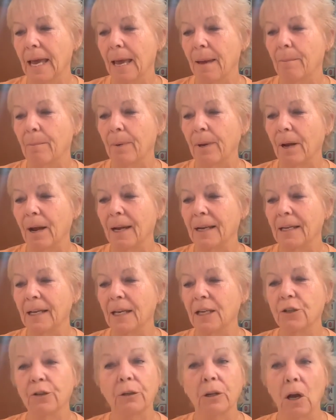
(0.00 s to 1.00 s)
But I
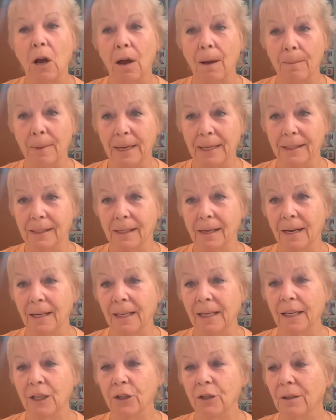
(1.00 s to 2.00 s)
need your comments. I
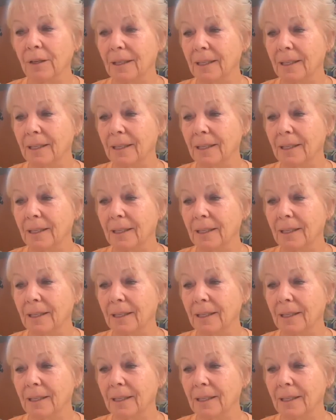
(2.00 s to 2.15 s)
need you